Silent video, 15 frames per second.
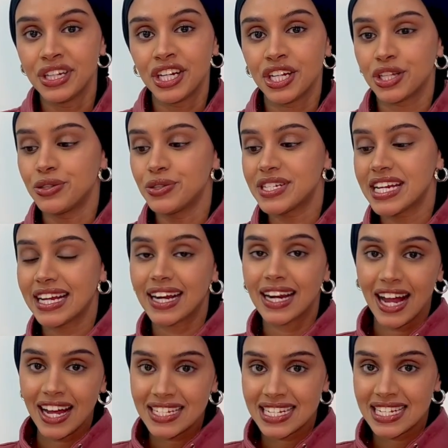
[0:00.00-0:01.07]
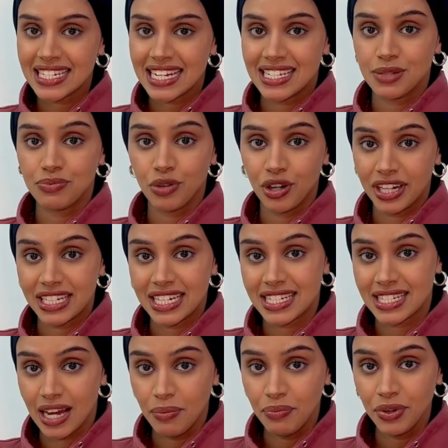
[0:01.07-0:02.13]
using glasses as a product
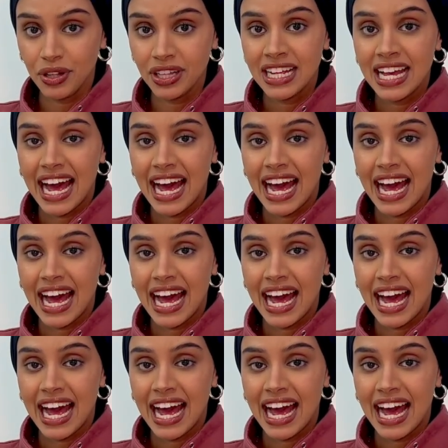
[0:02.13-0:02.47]
example